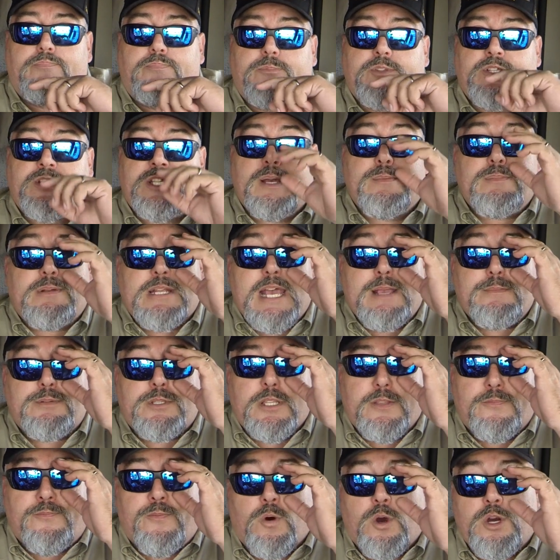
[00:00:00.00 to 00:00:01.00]
Sometimes
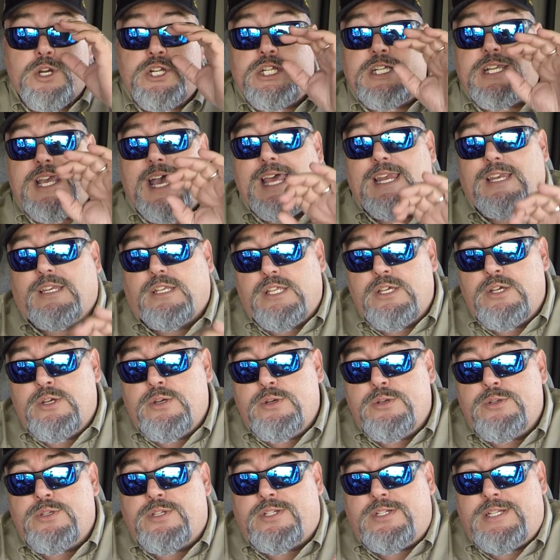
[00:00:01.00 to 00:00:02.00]
in the 4G, I
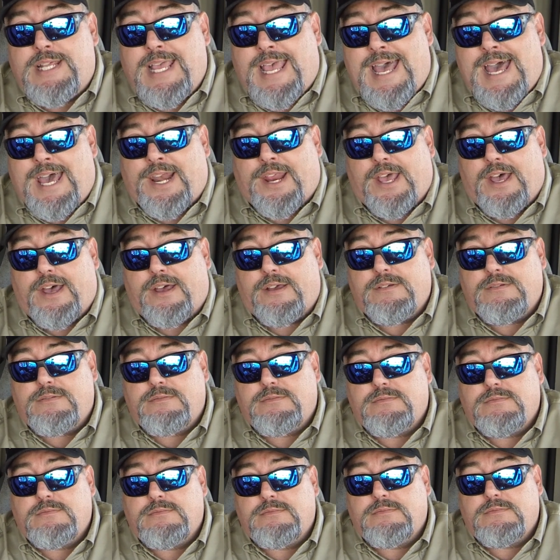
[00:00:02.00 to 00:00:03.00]
lose data.
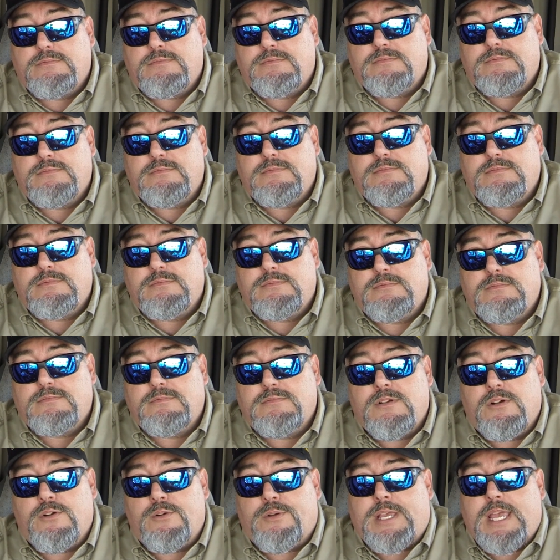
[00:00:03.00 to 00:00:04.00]

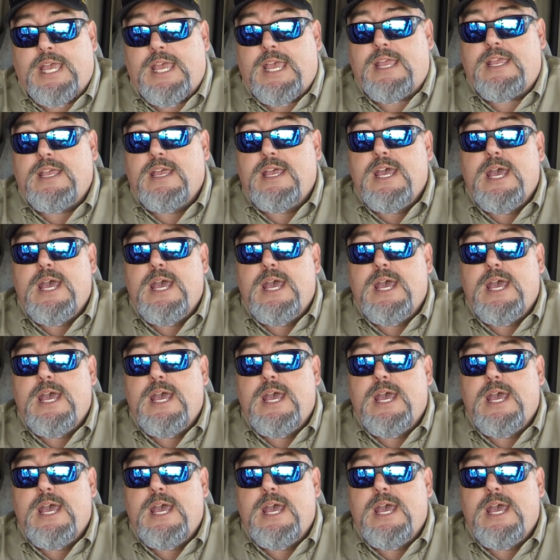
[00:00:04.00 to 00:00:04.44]
okay?